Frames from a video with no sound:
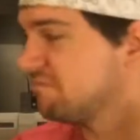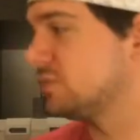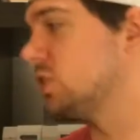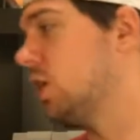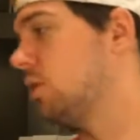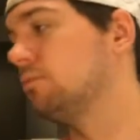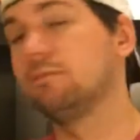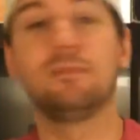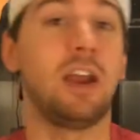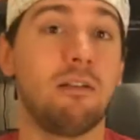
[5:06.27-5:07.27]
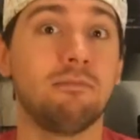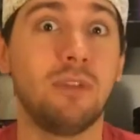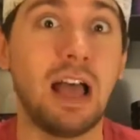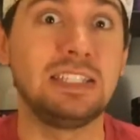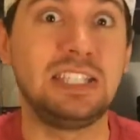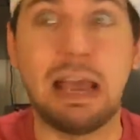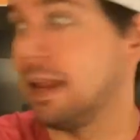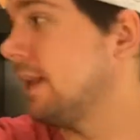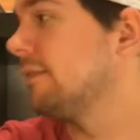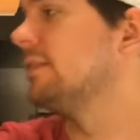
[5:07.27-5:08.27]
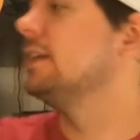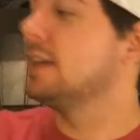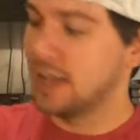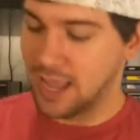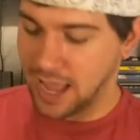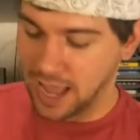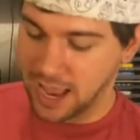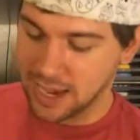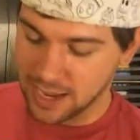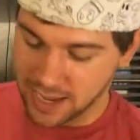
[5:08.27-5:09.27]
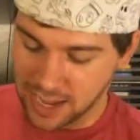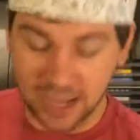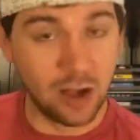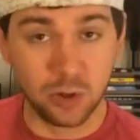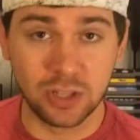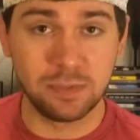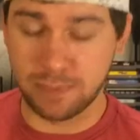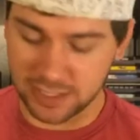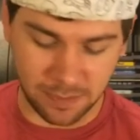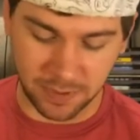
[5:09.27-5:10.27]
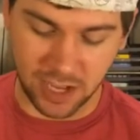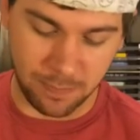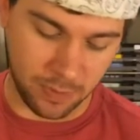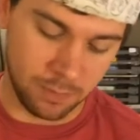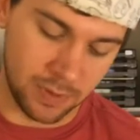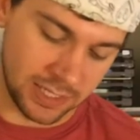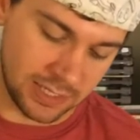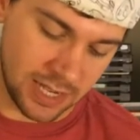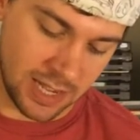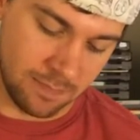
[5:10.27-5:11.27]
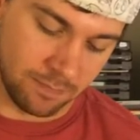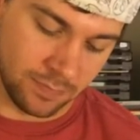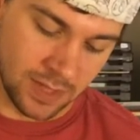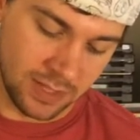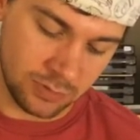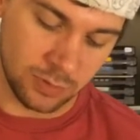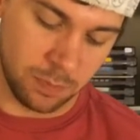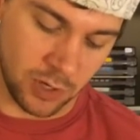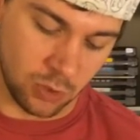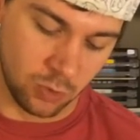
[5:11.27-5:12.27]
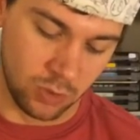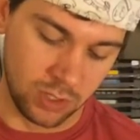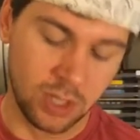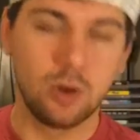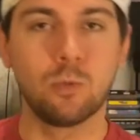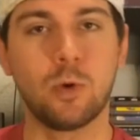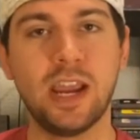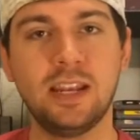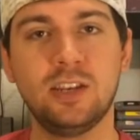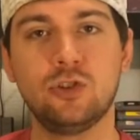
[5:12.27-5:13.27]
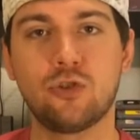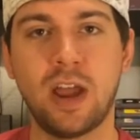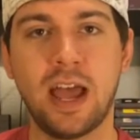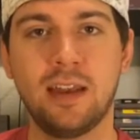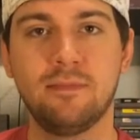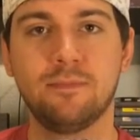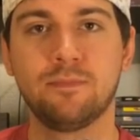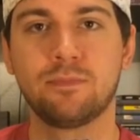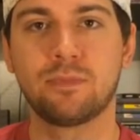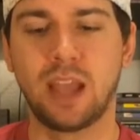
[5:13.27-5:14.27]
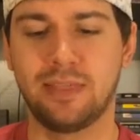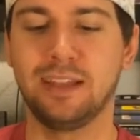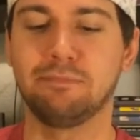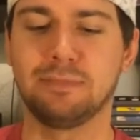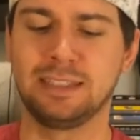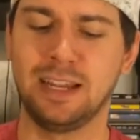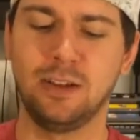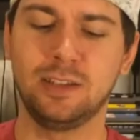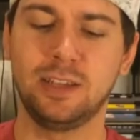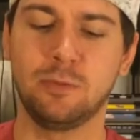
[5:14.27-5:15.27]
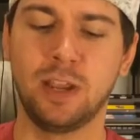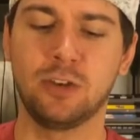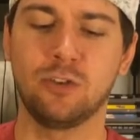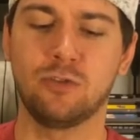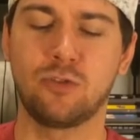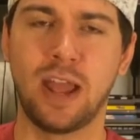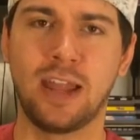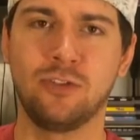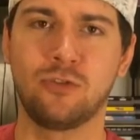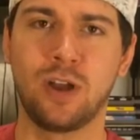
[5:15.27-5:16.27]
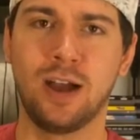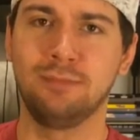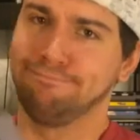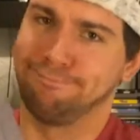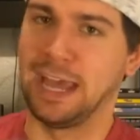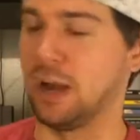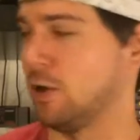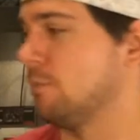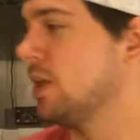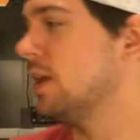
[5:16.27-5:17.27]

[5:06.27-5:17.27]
So there, I said it. And I only picked up a couple, but this one's pretty cool. Raiden Trad. I think, is that how you say it? Raiden Trad? I don't know.